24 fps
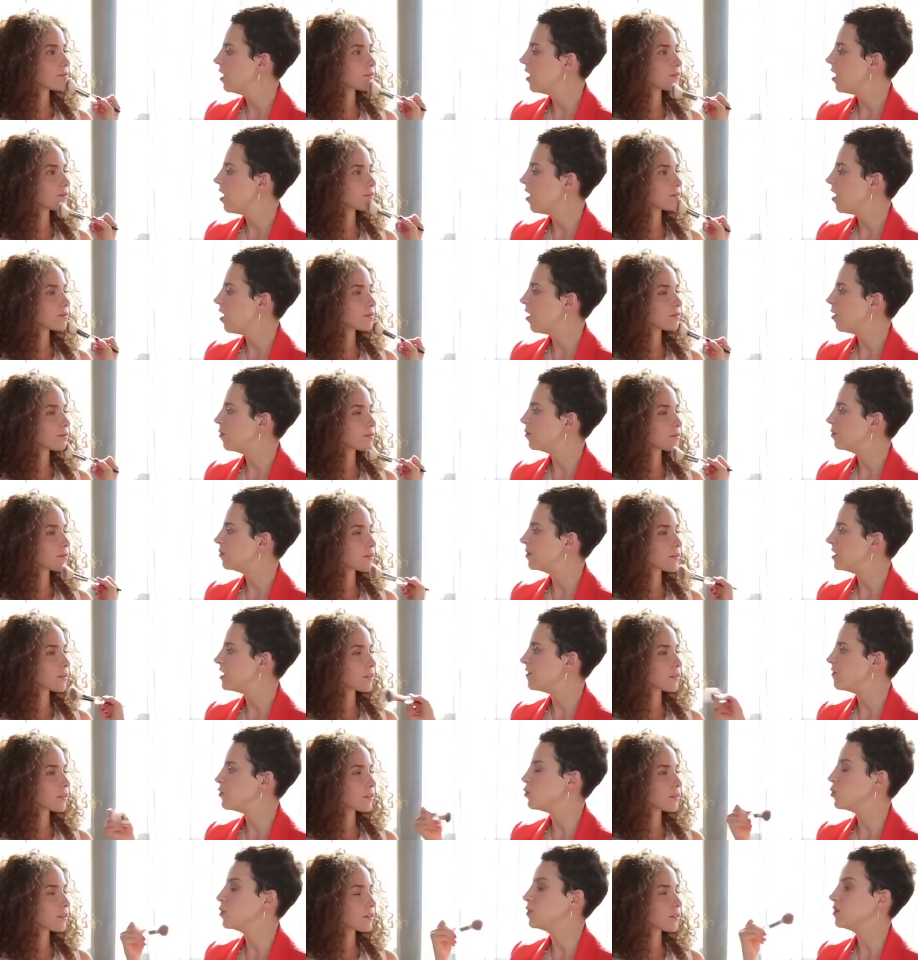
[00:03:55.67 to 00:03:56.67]
Speaker 1: um,
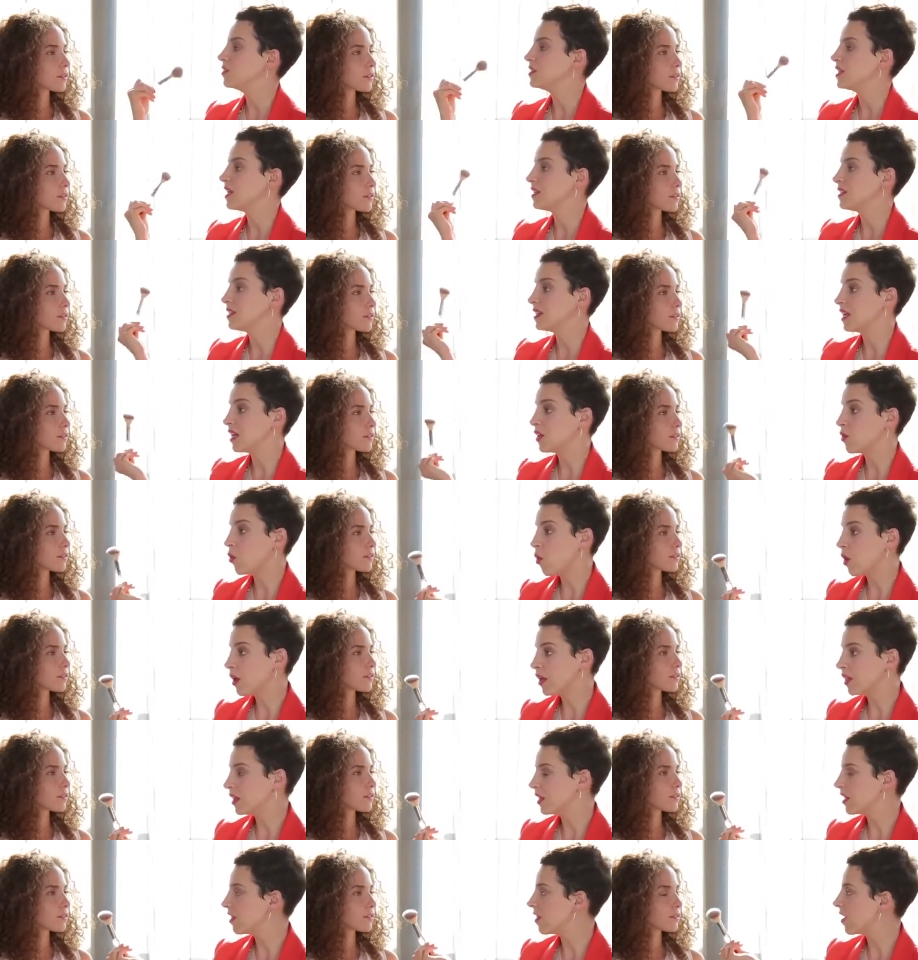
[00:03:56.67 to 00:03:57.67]
if you tend to get
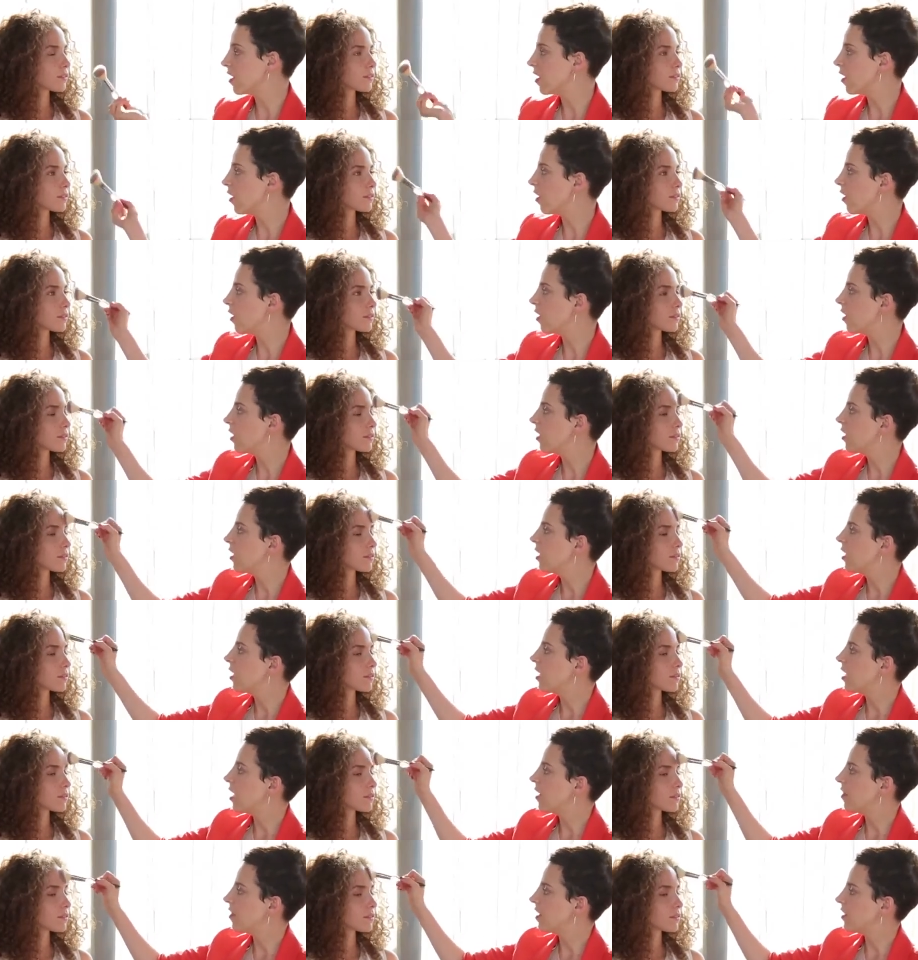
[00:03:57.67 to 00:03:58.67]
oily there.
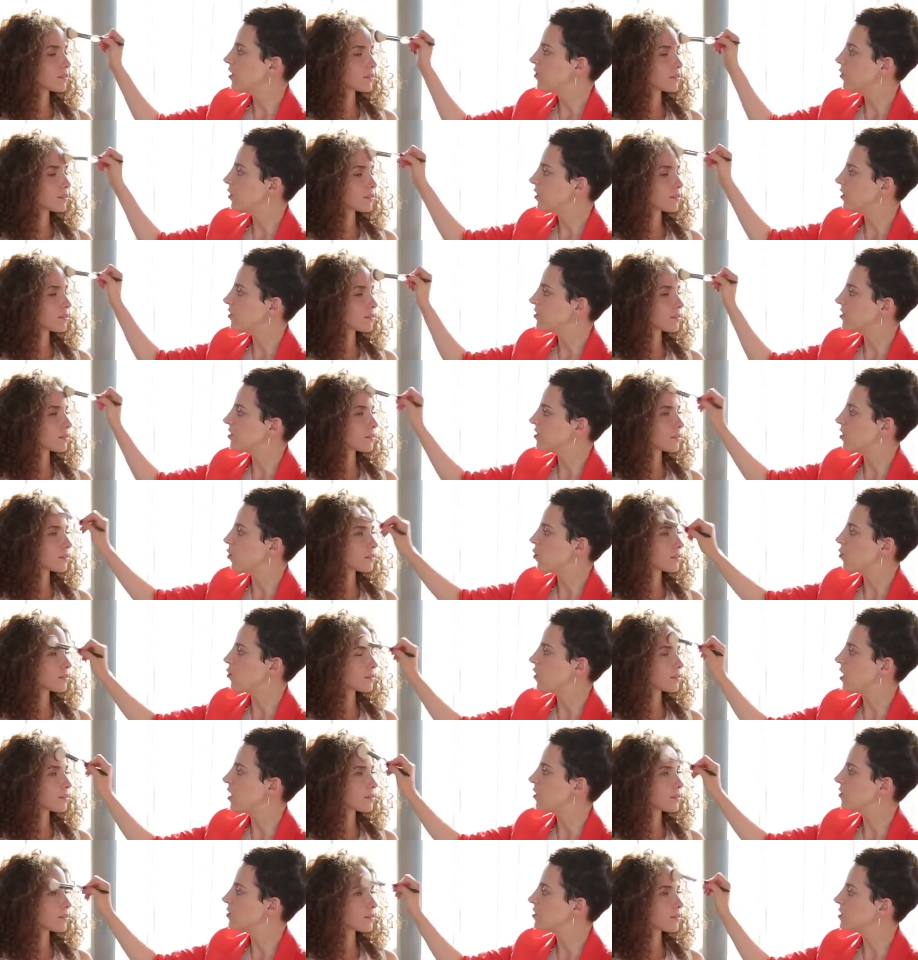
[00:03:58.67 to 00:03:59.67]
And then you can just go
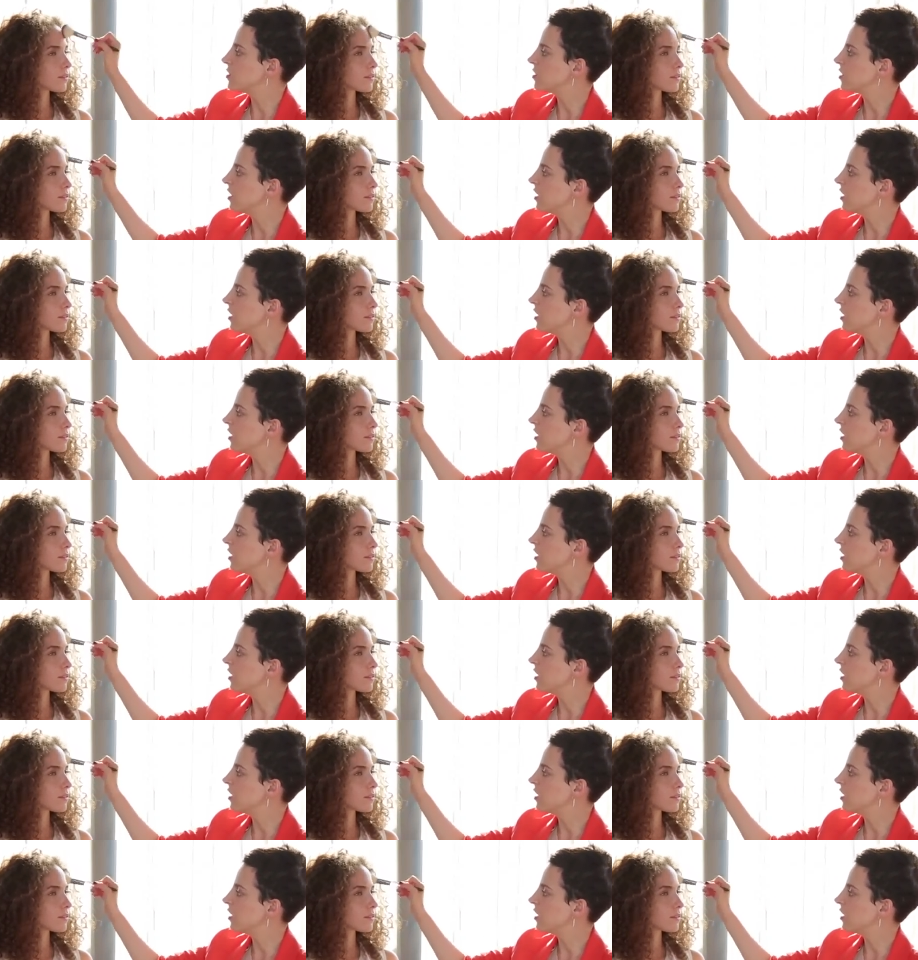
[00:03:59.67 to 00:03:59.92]
around.